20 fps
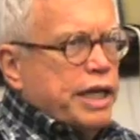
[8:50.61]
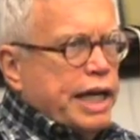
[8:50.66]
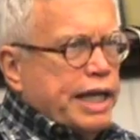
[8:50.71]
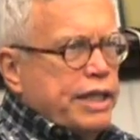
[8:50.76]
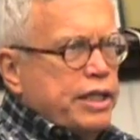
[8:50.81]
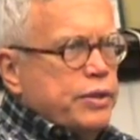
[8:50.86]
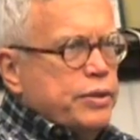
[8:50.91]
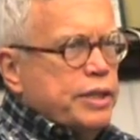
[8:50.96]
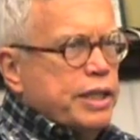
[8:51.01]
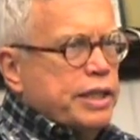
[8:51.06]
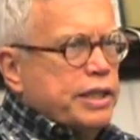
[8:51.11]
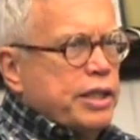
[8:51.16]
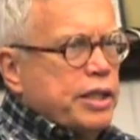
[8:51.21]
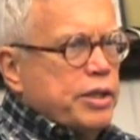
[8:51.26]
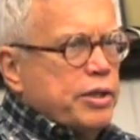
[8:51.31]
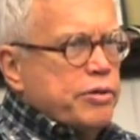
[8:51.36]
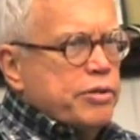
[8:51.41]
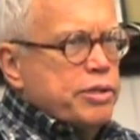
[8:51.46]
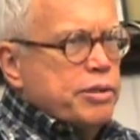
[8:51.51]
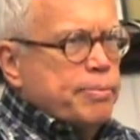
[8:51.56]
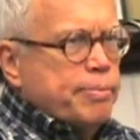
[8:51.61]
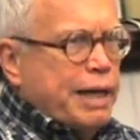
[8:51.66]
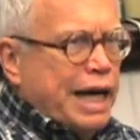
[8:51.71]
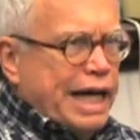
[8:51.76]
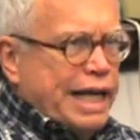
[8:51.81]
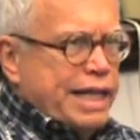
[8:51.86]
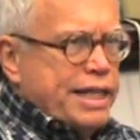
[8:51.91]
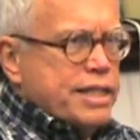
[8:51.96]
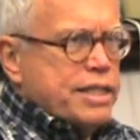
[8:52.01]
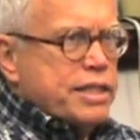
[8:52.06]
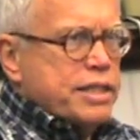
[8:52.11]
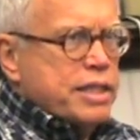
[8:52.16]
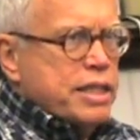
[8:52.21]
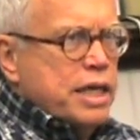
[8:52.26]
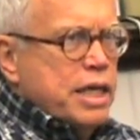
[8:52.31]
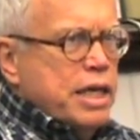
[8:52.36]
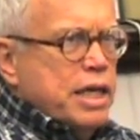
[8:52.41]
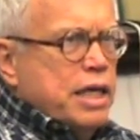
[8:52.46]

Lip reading: and I do think that there is a bias,